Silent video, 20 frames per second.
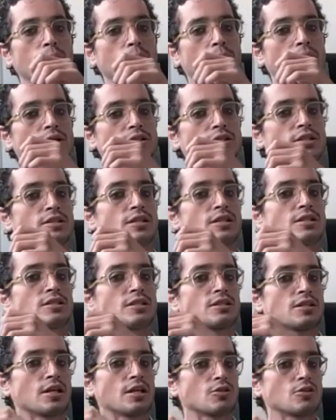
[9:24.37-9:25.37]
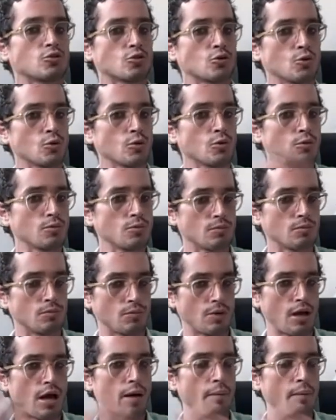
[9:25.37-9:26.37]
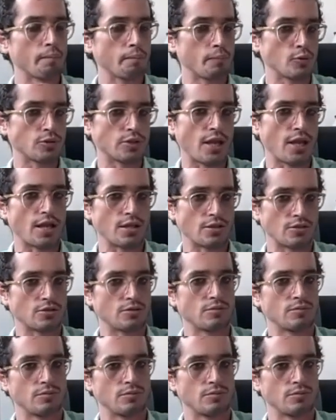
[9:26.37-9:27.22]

person doesn't need to amputate.